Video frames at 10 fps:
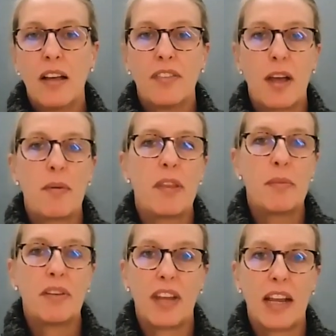Some of
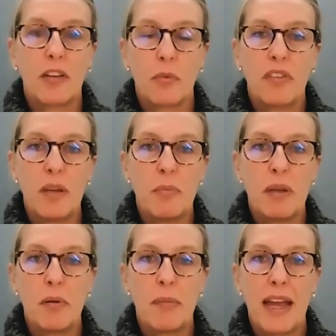the mistakes we see
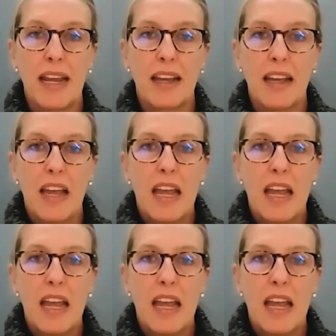people make